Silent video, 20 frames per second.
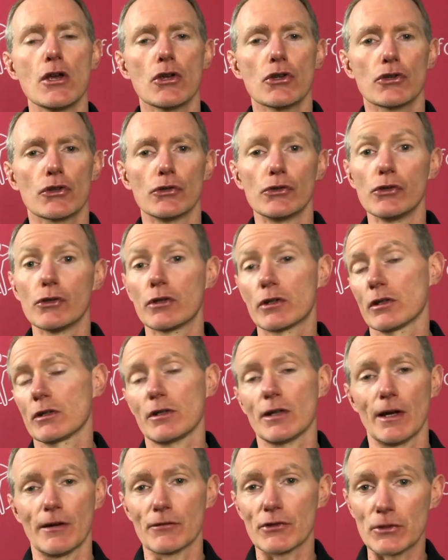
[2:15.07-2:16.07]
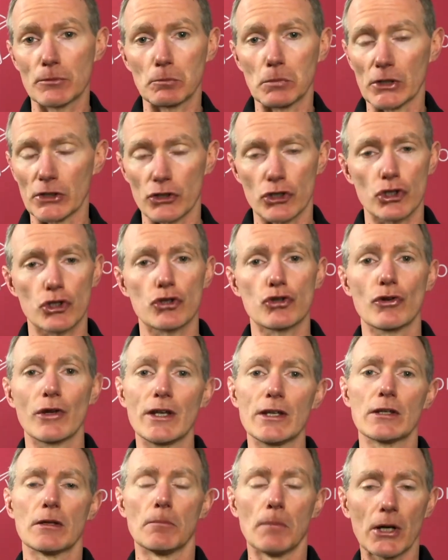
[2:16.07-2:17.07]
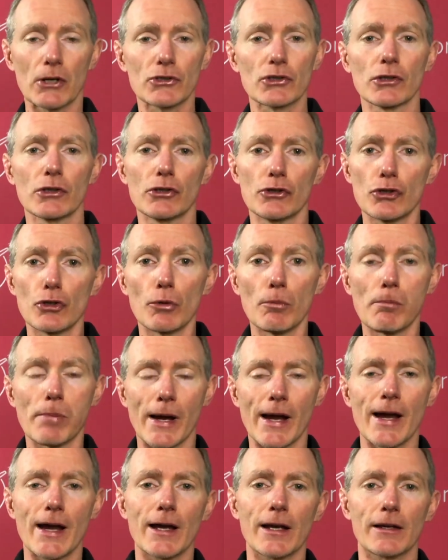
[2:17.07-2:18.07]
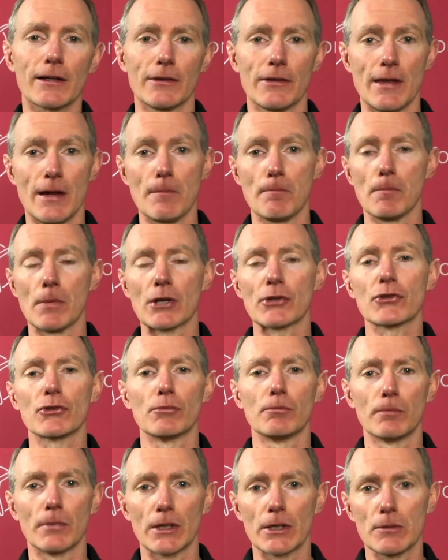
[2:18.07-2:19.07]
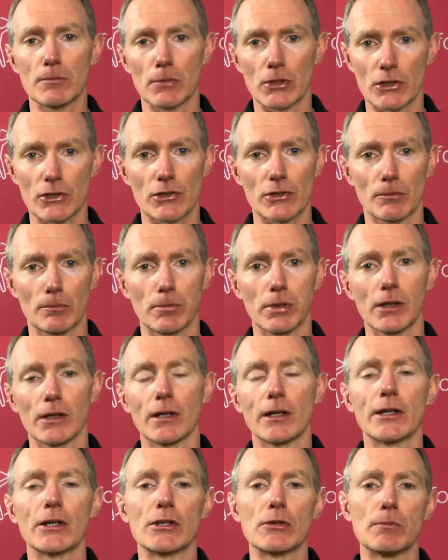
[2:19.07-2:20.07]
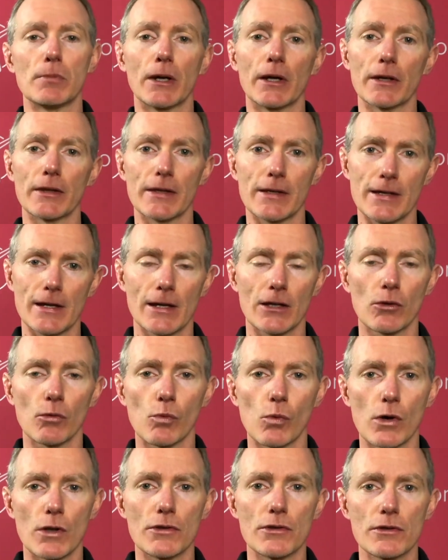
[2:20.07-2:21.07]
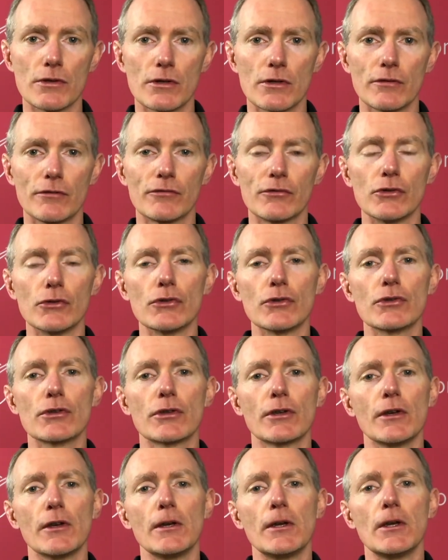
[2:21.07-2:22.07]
So you could have simply strained a muscle in your back, and that muscle might be supplied by the L1 nerve root,